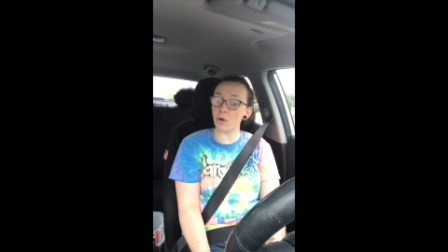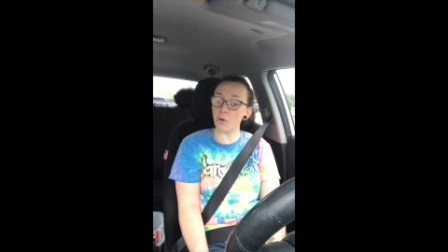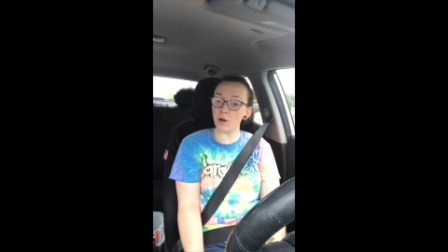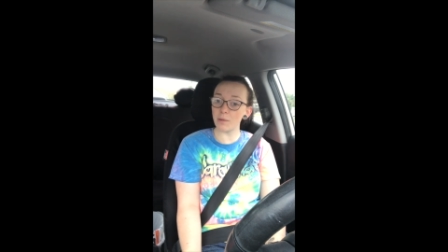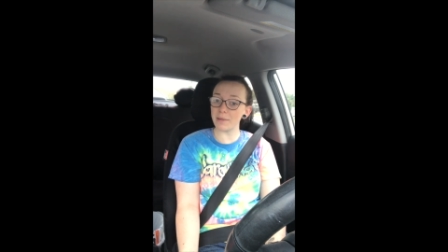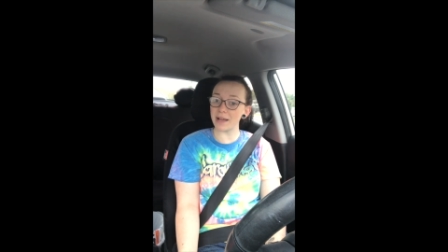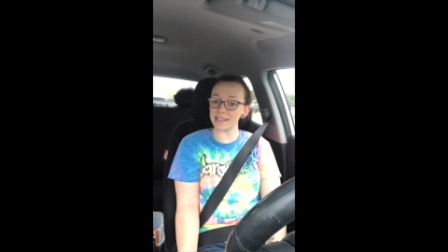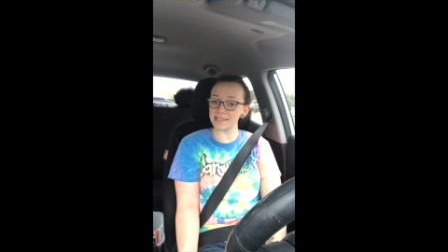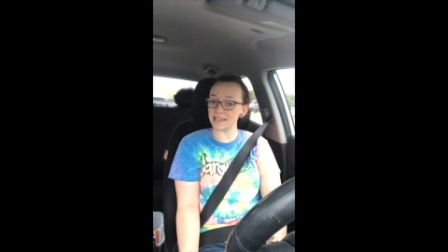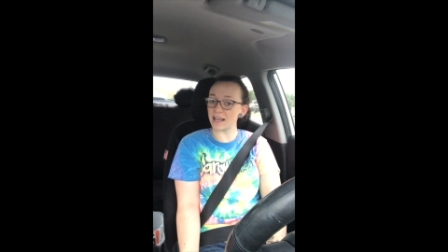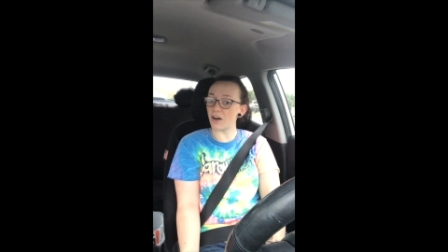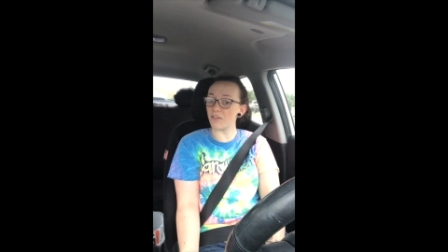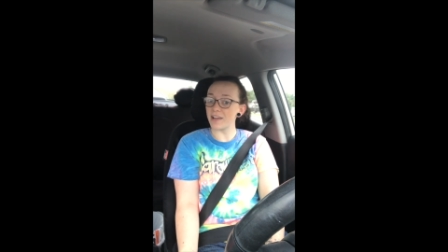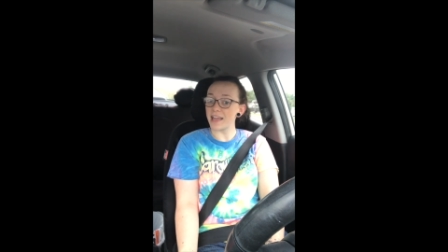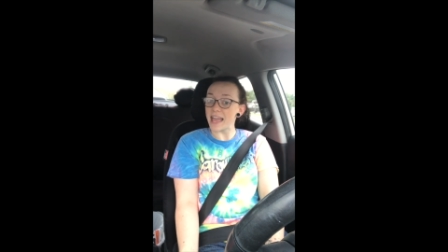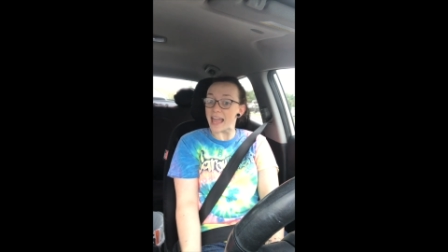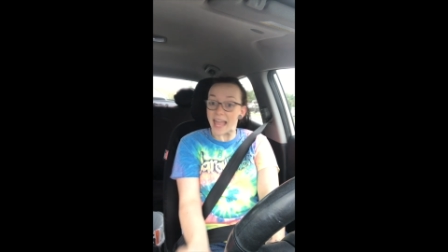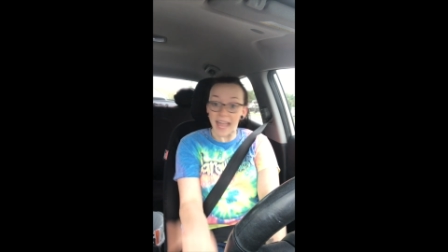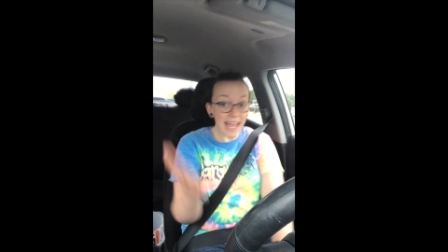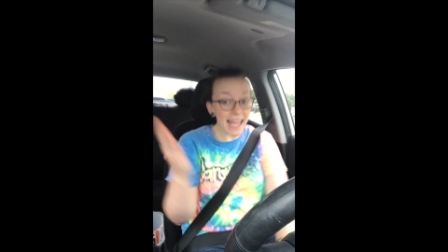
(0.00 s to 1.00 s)
or myself
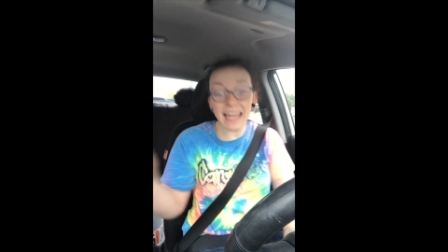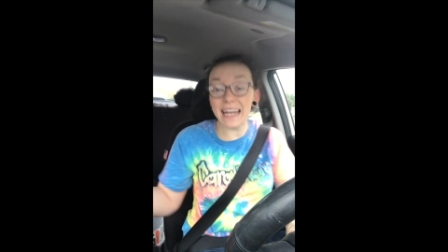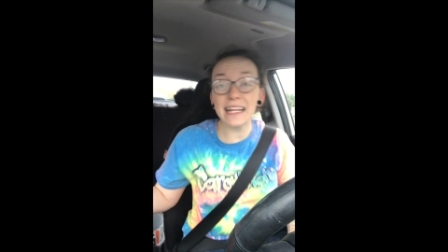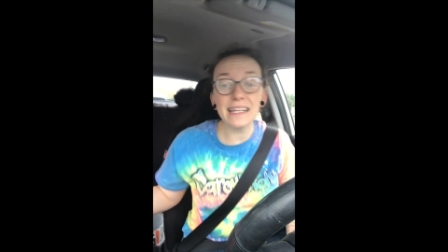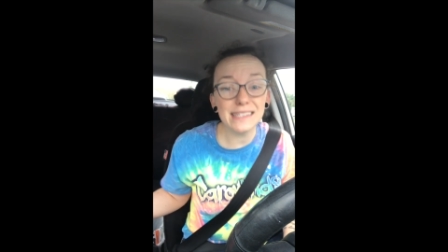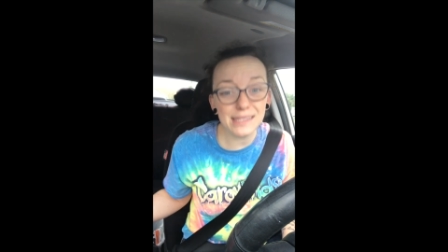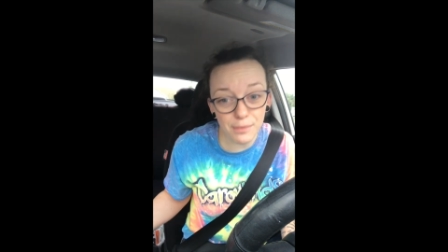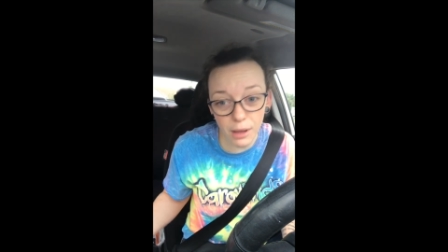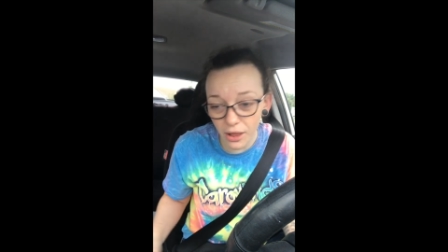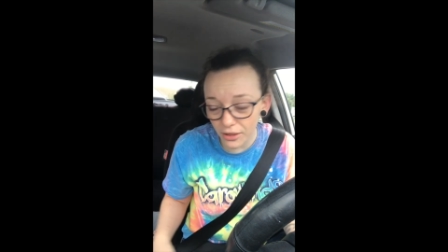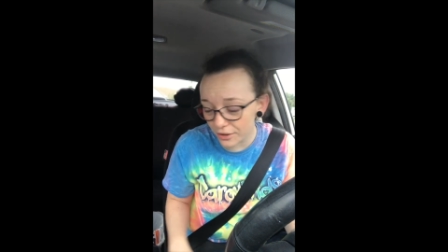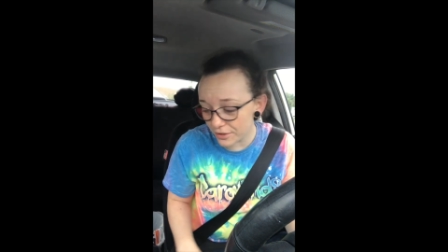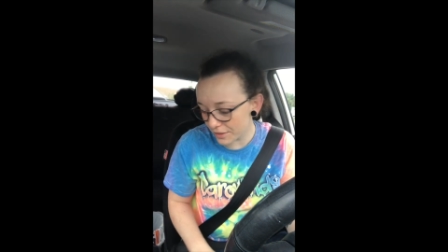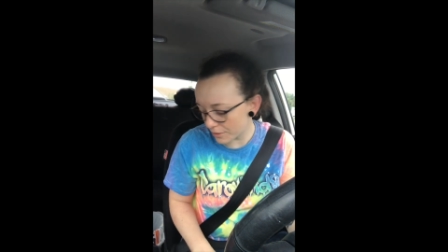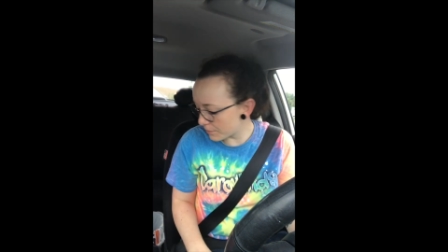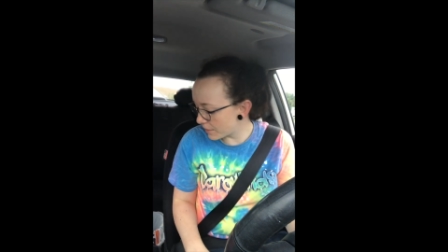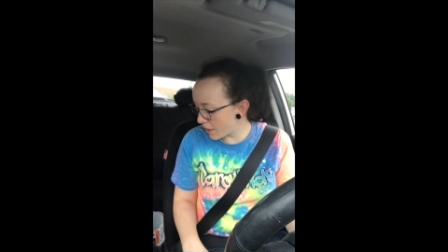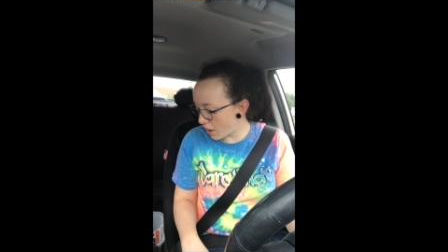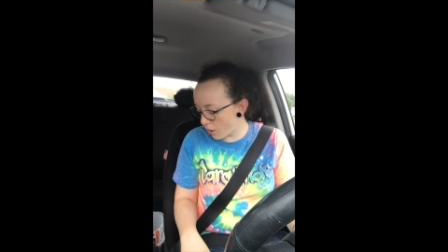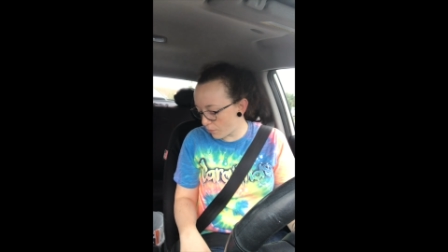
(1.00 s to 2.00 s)
any smaller
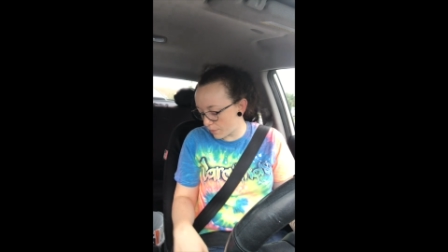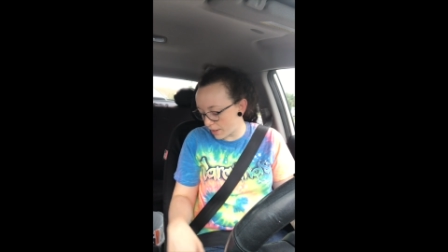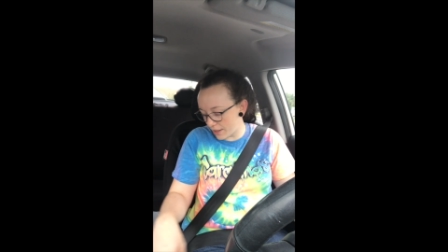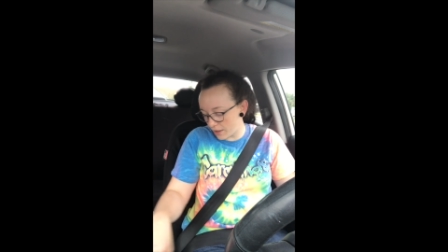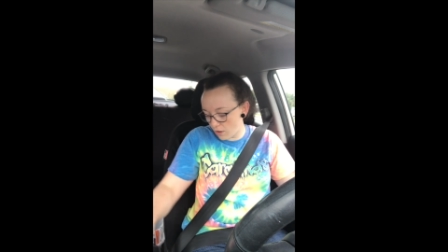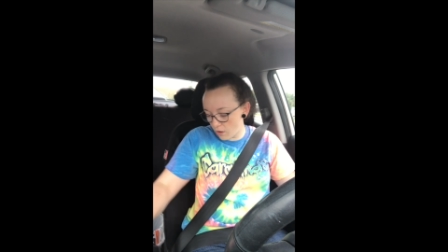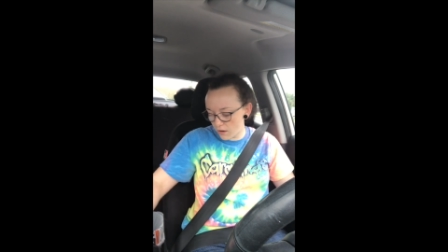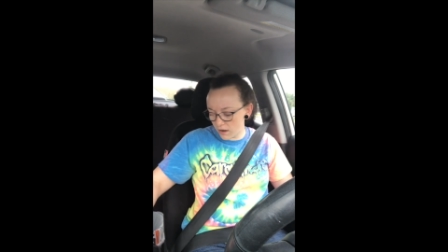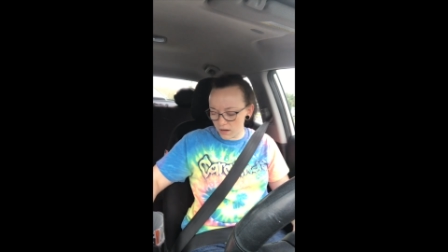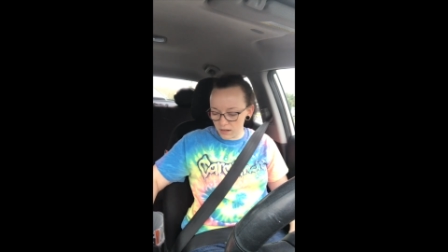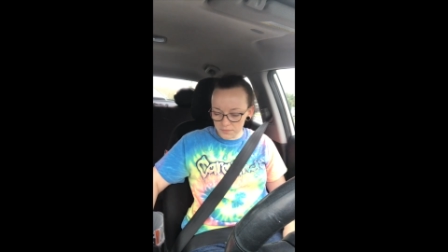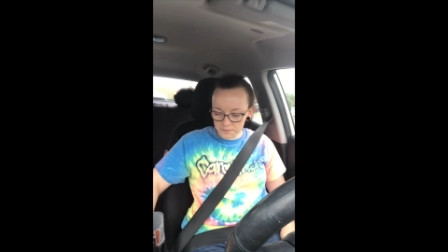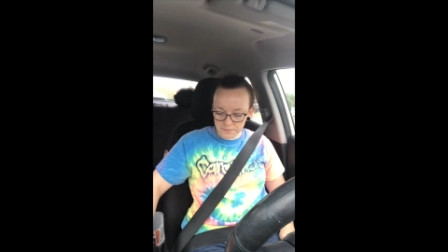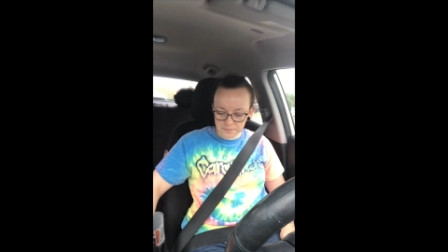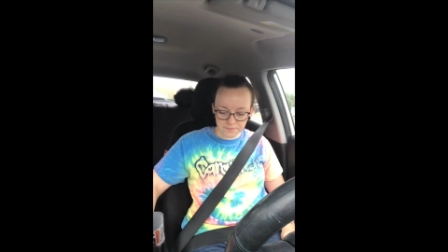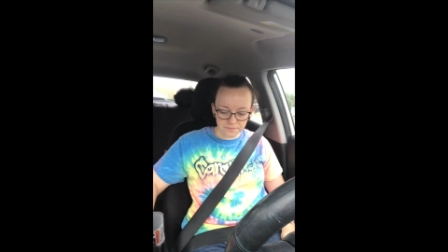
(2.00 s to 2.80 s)
than we already are.